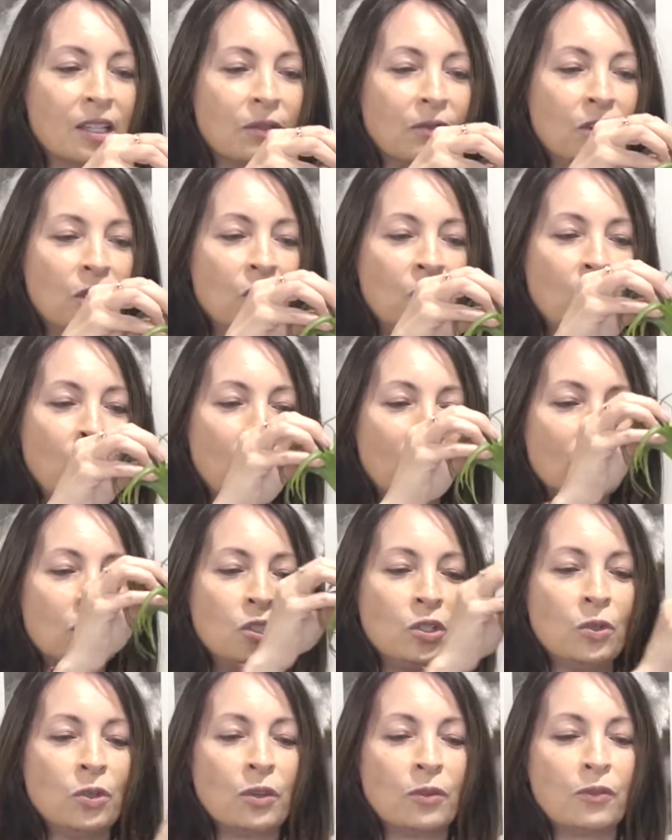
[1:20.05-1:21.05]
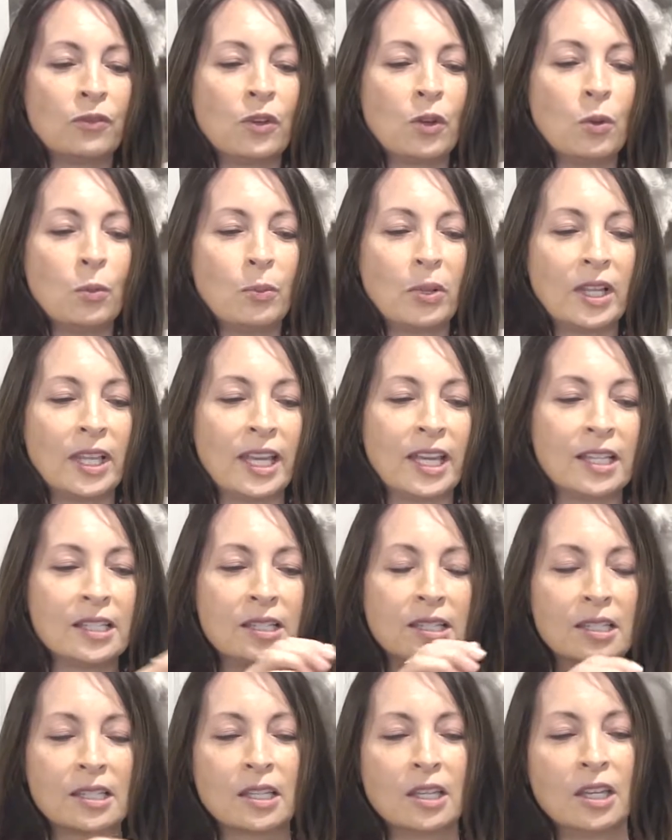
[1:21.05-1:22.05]
If you don't want to do the full
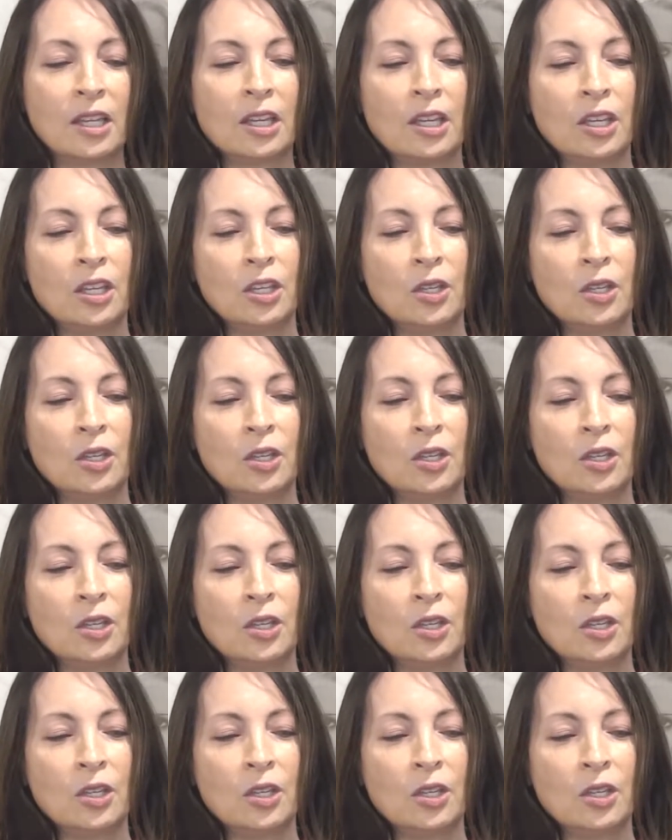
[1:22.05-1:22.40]
plants,